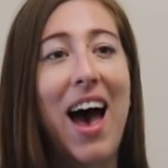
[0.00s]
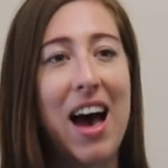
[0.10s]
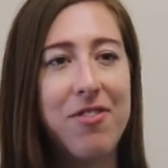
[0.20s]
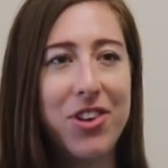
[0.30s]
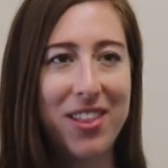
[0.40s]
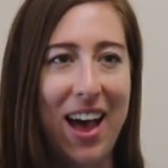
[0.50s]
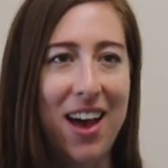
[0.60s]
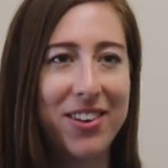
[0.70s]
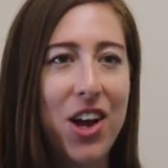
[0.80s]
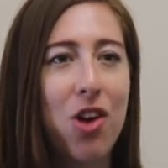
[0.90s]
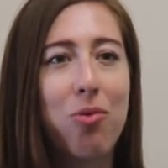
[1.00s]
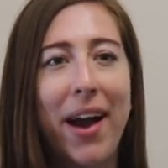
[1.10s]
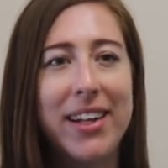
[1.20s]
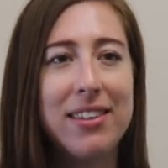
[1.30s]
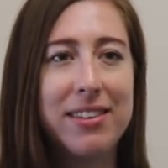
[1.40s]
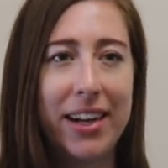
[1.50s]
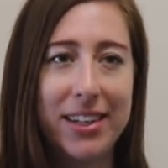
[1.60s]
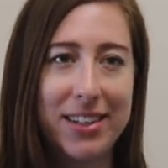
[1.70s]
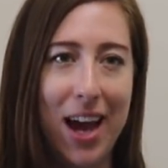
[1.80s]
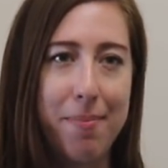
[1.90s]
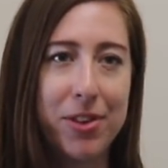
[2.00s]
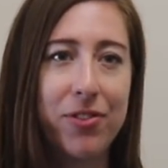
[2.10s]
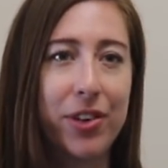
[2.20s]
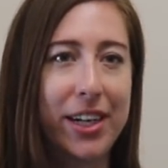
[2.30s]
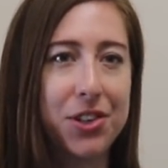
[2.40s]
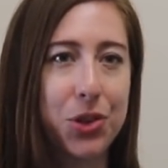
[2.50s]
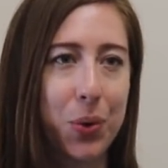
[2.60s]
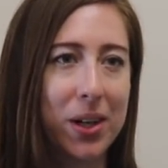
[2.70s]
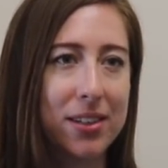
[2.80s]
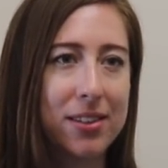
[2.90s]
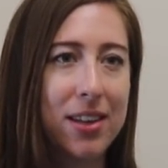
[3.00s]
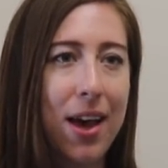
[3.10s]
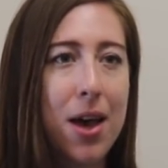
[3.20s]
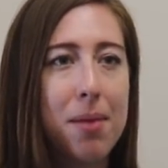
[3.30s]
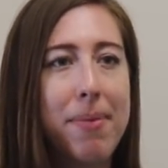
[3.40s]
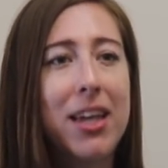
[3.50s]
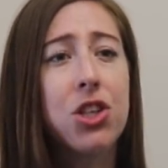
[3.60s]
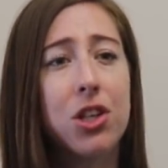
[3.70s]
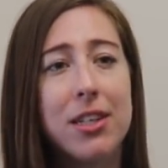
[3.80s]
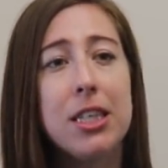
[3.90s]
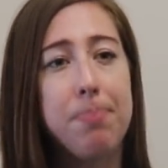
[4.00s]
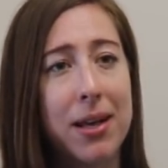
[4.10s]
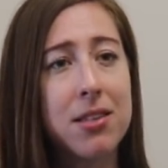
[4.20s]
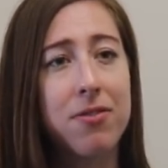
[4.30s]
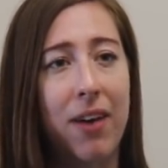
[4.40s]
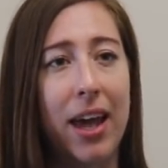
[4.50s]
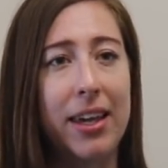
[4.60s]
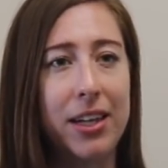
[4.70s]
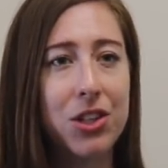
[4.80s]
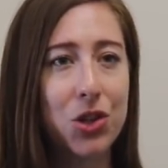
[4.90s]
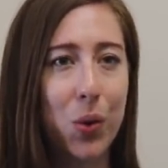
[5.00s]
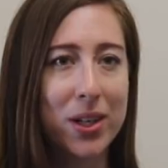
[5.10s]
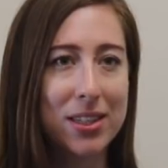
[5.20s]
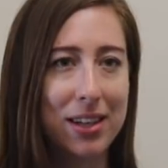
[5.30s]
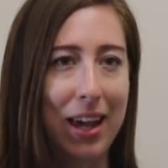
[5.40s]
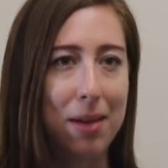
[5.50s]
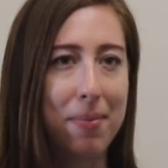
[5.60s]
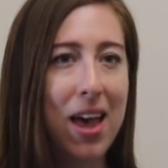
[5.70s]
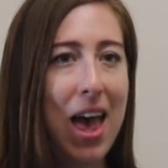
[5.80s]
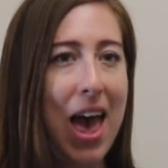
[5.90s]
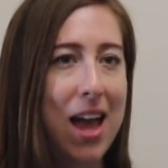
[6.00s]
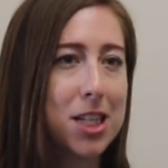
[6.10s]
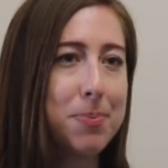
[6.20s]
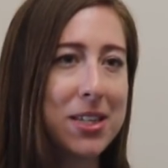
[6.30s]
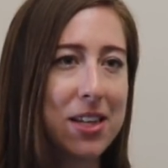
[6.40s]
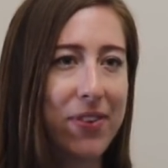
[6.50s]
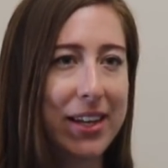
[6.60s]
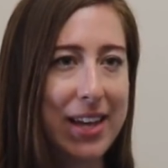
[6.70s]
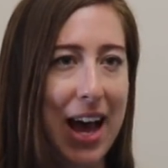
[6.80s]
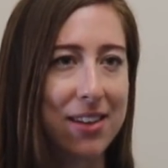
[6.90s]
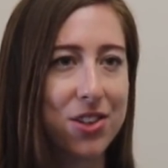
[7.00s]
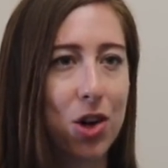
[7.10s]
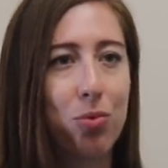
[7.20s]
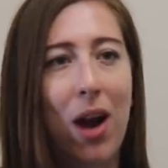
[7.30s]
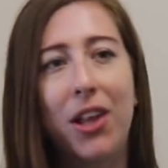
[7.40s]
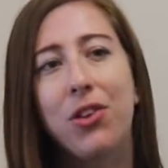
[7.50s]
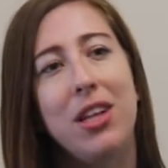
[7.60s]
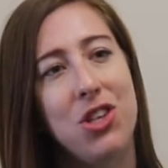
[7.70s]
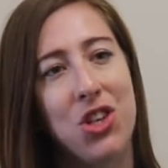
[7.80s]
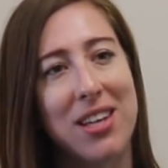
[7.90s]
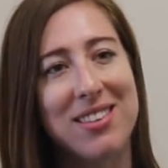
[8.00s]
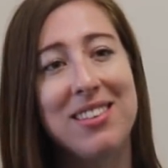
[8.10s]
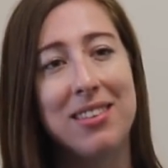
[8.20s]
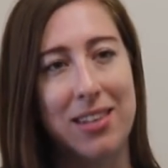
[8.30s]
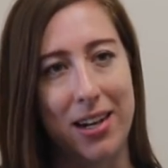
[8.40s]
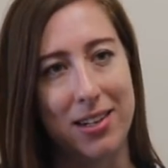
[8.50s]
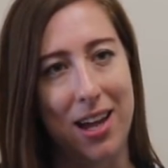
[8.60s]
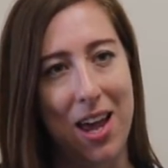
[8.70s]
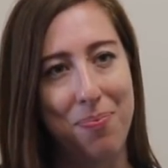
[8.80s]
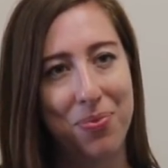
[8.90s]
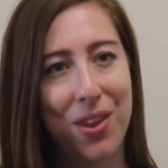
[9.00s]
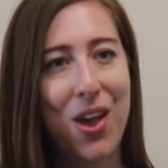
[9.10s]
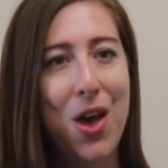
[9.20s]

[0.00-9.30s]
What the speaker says: After that, write in study times for each course. Make sure to specify each course name and specific task rather than just study time.